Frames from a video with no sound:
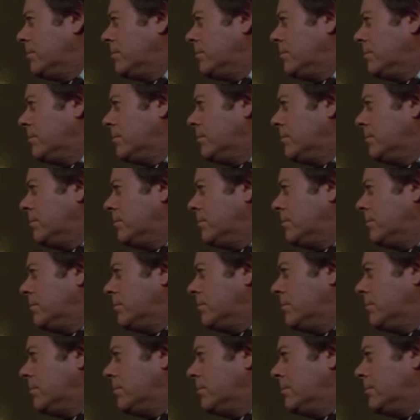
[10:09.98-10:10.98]

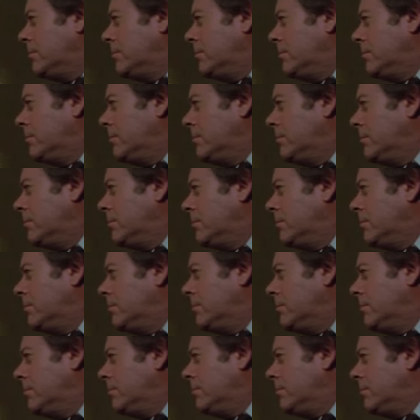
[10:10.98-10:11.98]

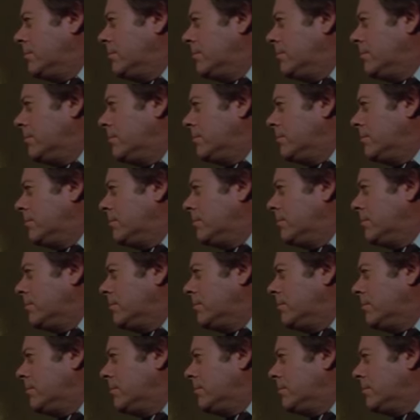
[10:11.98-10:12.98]

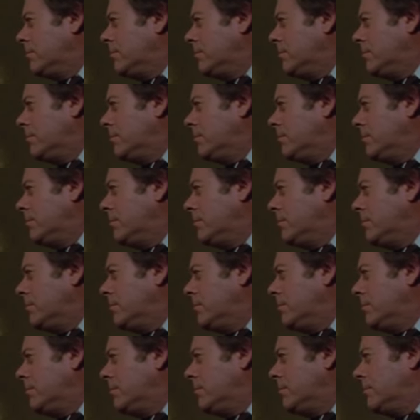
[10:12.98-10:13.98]

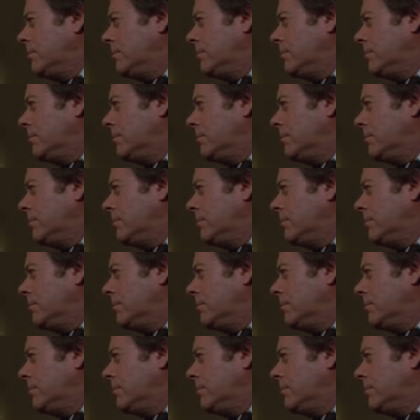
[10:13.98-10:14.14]
No words are spoken by the person on screen.